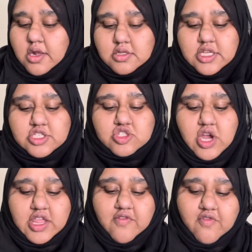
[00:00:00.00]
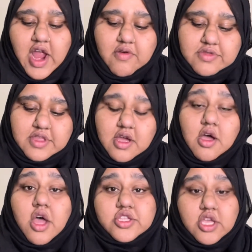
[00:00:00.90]
Let's try the fry with the
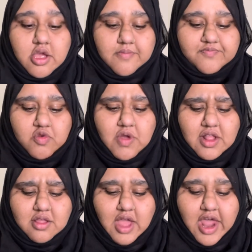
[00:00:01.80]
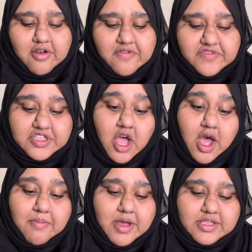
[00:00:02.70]
hot sauce. Well, I don't know if it's
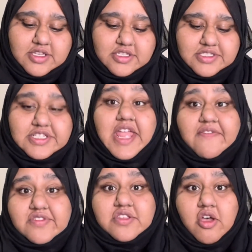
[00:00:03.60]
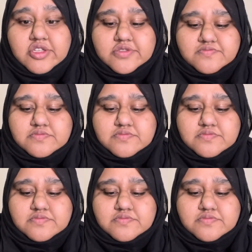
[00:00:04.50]
hot, but it's just Dave's sauce.